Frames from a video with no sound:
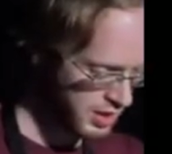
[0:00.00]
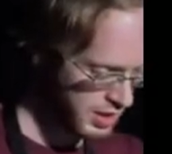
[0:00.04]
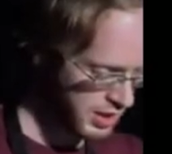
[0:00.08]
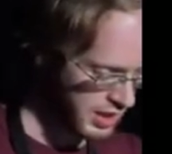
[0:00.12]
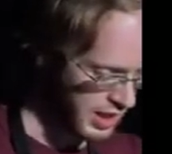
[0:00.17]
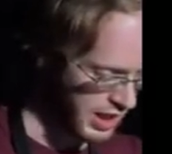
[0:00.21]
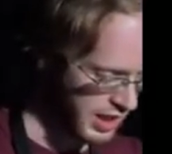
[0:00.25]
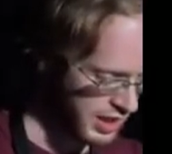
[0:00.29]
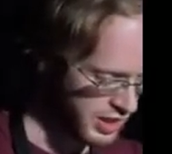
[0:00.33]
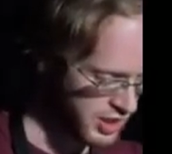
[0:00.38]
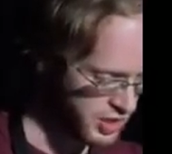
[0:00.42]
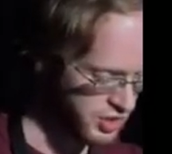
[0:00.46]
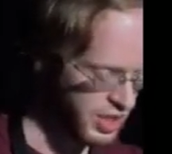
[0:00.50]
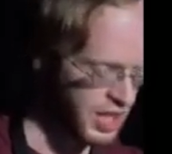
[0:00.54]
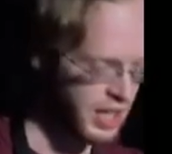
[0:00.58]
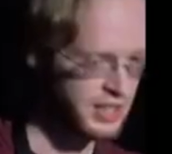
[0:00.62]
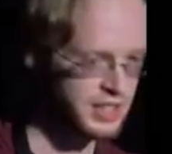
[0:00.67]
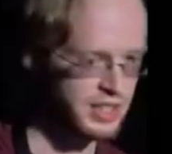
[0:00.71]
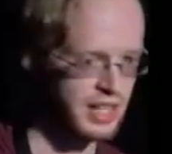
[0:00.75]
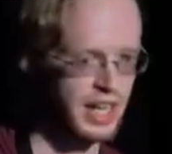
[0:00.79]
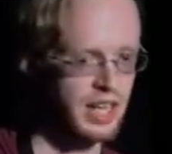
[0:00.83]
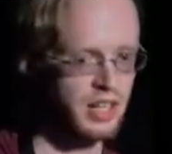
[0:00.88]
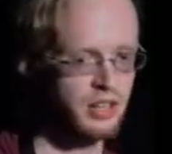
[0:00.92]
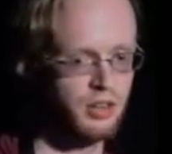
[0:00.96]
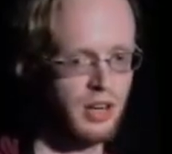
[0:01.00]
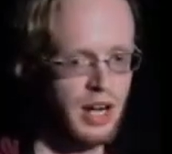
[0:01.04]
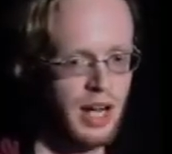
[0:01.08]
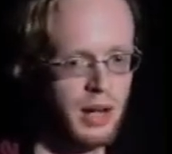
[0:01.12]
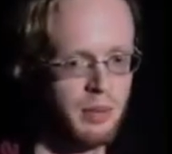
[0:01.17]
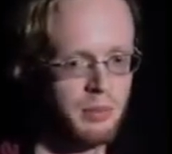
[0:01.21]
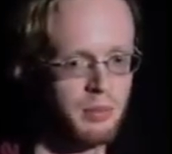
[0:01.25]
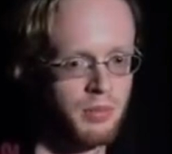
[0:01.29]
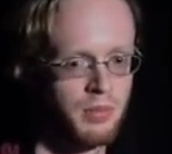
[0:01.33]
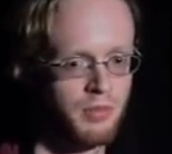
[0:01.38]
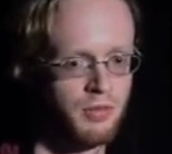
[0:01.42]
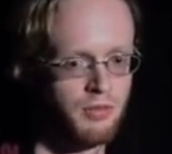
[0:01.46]
I extract an
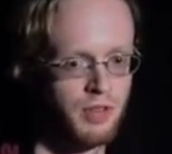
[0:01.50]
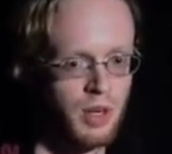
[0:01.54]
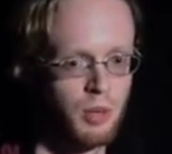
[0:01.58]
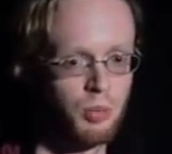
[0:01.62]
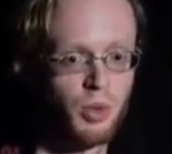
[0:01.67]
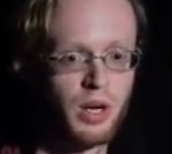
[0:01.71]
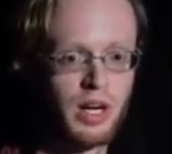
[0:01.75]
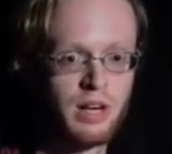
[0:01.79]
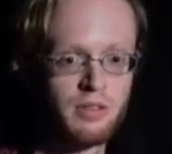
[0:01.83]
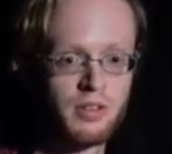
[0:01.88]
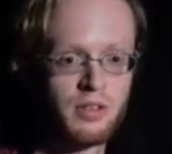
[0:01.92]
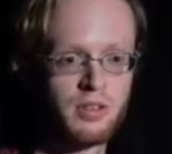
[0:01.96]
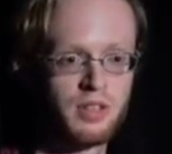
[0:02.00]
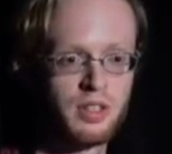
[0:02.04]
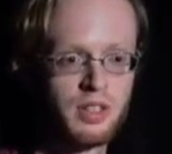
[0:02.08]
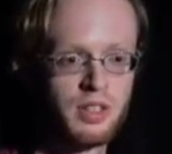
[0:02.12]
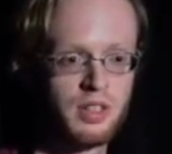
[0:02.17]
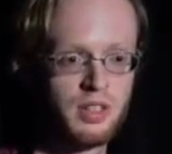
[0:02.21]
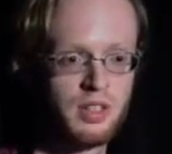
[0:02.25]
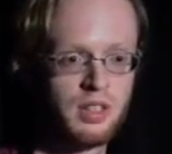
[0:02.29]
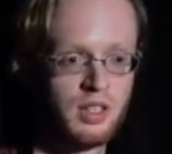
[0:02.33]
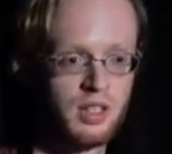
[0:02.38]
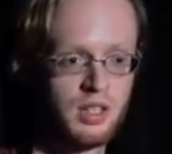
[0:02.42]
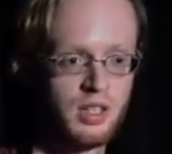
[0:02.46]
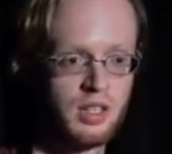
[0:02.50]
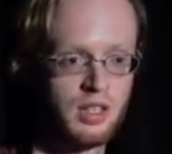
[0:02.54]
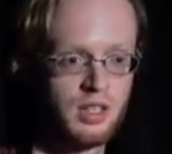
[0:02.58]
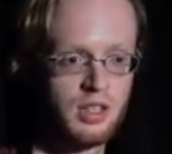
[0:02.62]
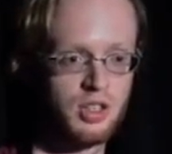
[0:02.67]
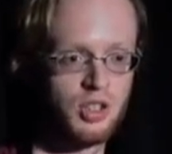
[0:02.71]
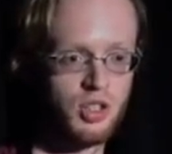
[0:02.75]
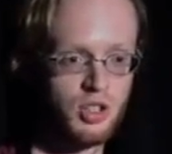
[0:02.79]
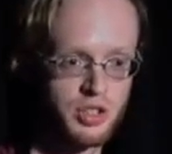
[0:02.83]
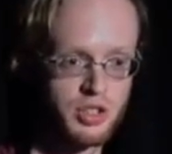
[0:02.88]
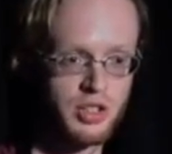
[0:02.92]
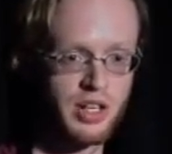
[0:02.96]
n-gram from whatever the
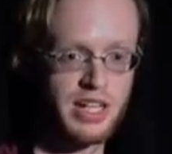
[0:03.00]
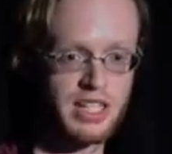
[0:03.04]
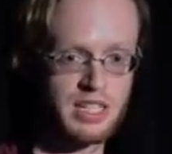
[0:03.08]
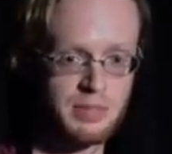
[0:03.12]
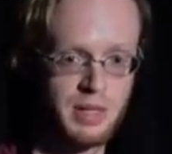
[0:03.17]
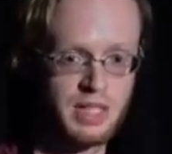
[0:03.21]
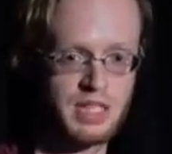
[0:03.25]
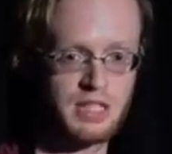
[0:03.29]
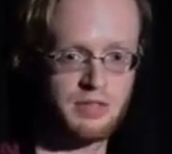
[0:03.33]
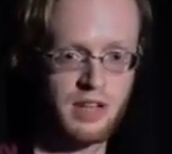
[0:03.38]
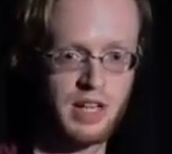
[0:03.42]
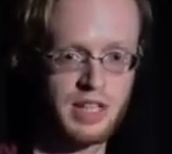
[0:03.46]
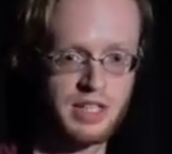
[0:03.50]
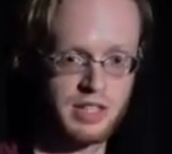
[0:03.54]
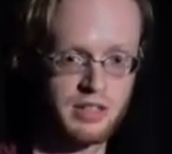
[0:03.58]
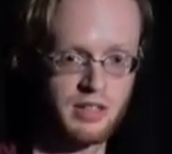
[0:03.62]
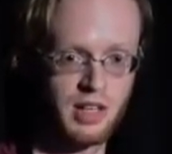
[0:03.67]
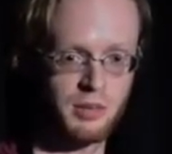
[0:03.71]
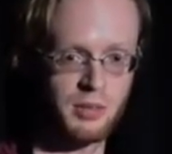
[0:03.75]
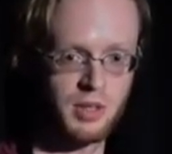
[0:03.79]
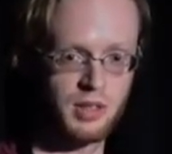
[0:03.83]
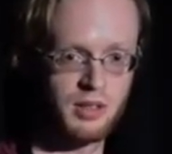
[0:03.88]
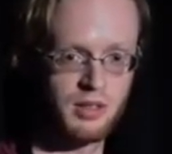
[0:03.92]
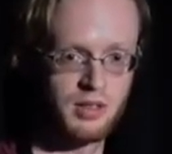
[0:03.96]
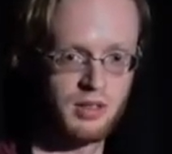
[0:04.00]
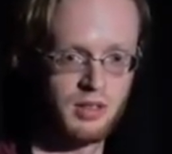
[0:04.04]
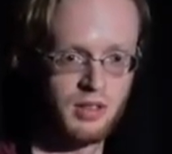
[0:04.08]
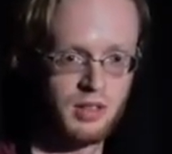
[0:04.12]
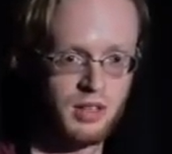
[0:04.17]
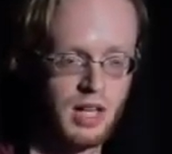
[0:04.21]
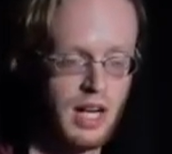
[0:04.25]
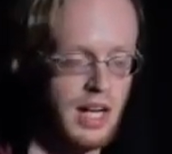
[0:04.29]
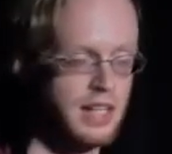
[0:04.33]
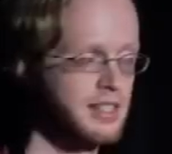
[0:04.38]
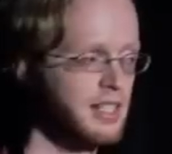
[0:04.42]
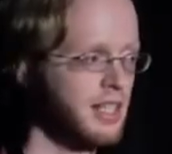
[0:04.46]
user has specified as a grammar.
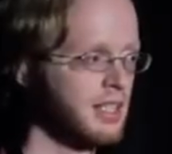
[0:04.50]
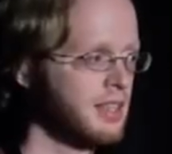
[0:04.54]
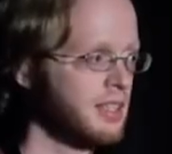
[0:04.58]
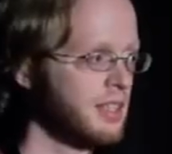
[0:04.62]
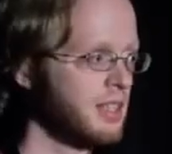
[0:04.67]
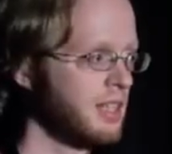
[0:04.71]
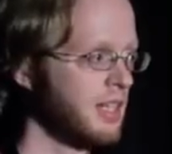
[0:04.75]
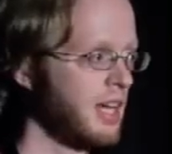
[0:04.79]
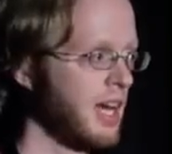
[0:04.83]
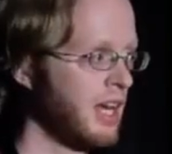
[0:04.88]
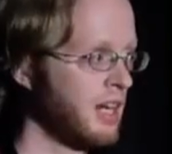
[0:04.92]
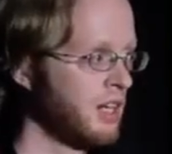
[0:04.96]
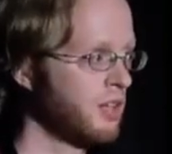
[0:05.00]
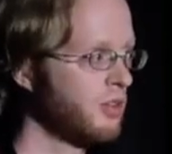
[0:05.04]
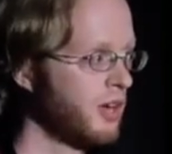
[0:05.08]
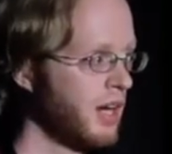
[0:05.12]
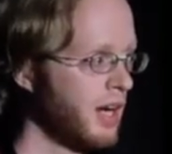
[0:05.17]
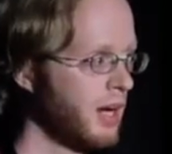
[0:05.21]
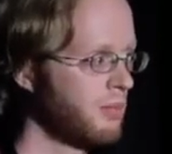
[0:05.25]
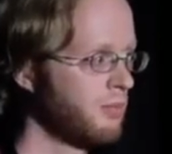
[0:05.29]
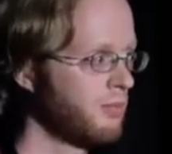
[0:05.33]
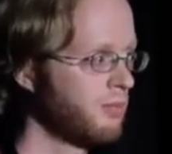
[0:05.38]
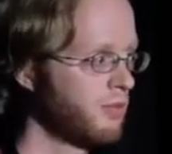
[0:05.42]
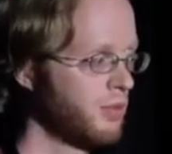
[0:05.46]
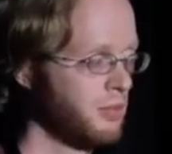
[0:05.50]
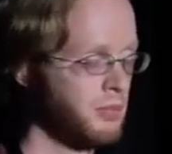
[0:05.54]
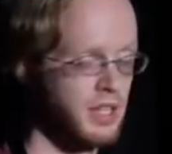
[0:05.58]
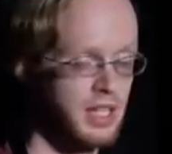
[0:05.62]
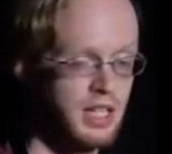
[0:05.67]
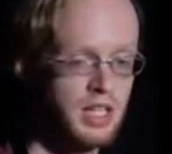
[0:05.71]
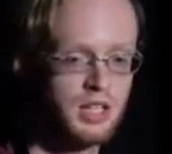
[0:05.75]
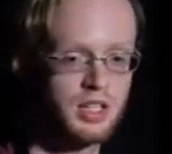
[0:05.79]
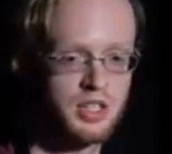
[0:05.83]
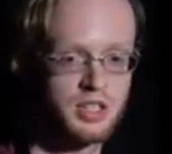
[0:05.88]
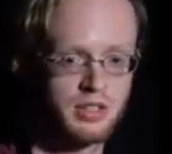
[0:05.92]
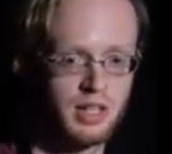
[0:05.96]
I take the n-gram from the
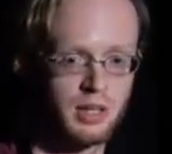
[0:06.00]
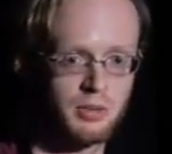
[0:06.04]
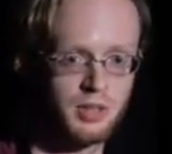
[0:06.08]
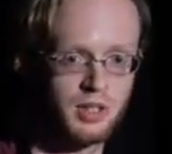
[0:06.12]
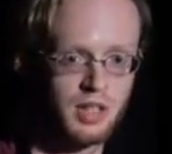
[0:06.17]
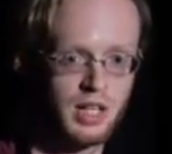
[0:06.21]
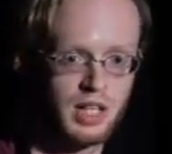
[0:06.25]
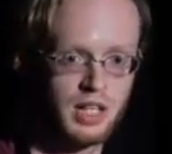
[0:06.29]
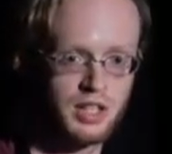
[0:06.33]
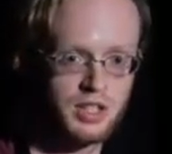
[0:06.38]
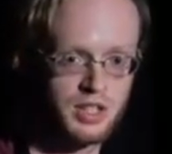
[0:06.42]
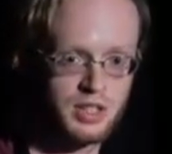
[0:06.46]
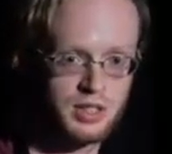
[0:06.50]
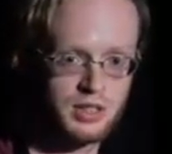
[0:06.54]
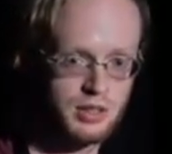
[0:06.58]
English grammar, and I just